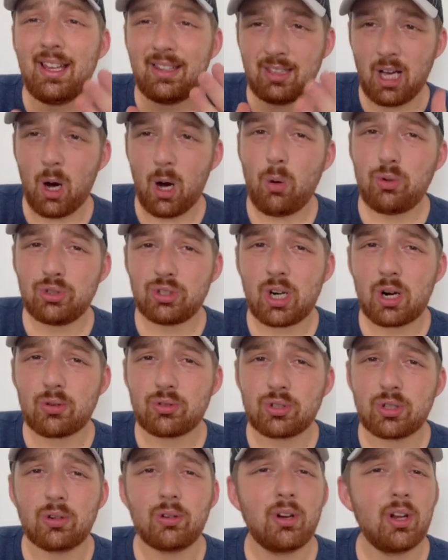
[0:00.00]
Tau
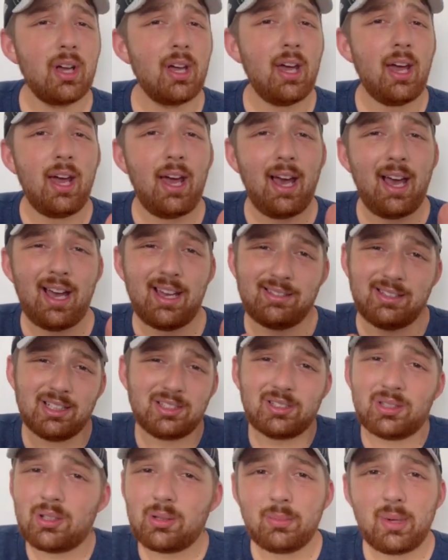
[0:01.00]
charger, and
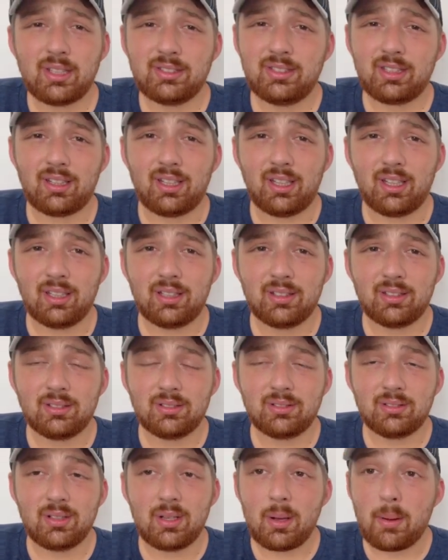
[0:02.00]
that's all basically.
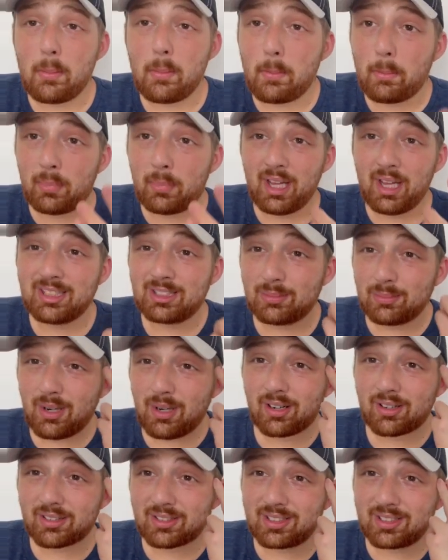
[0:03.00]
Play
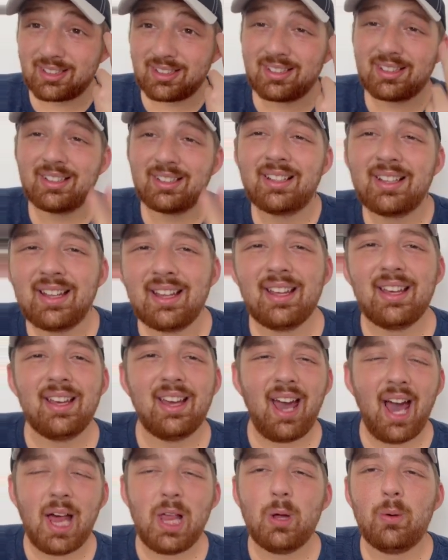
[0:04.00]
smart.
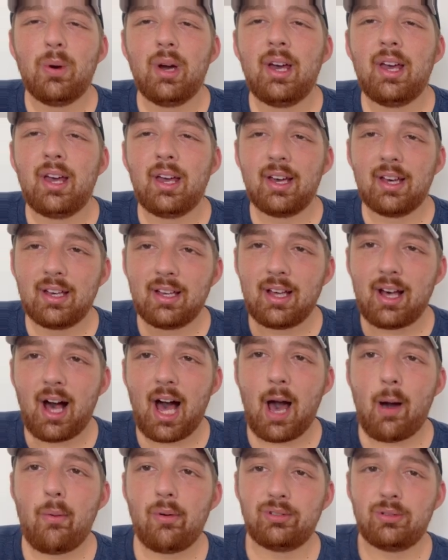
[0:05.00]
Anyway,
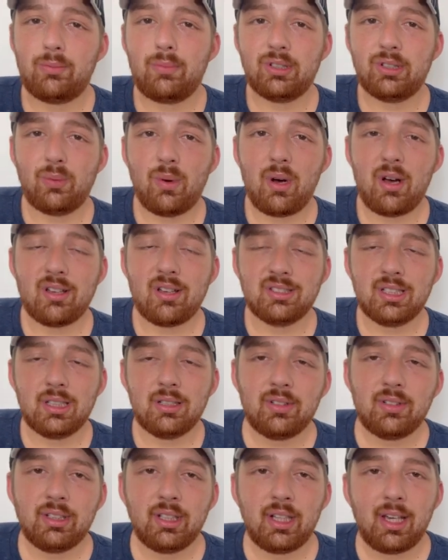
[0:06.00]
I was
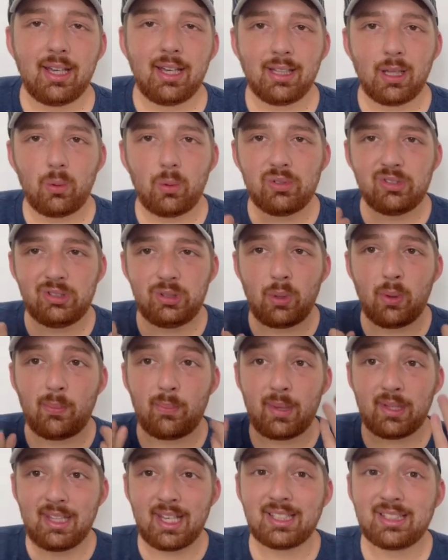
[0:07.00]
Rubis17 and I will see you on
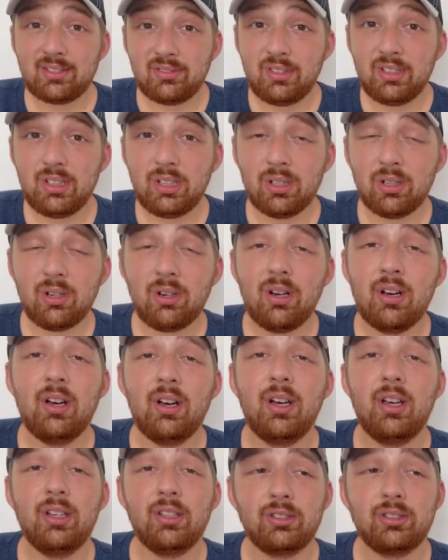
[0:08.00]
my next video.
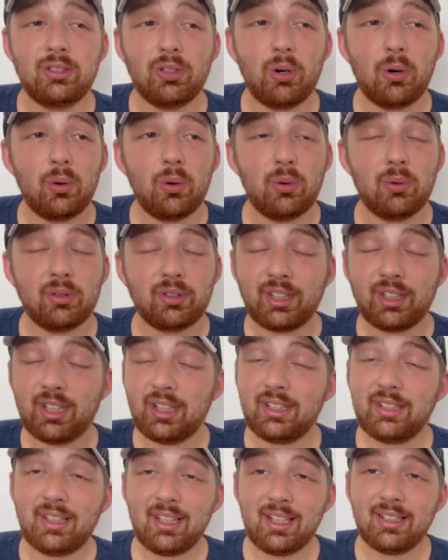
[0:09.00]
So
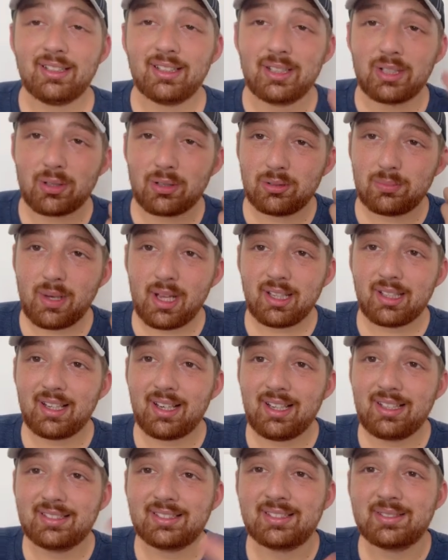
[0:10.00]
till then, goodbye
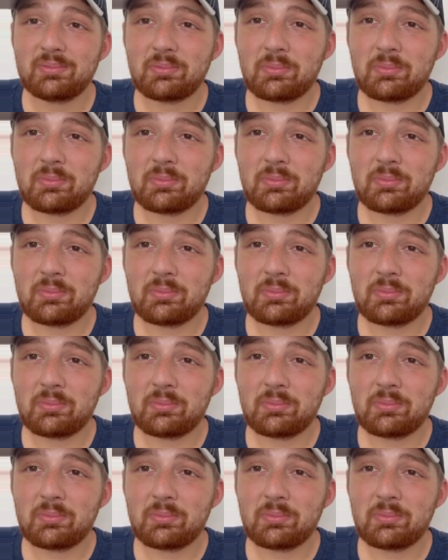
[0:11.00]
guys.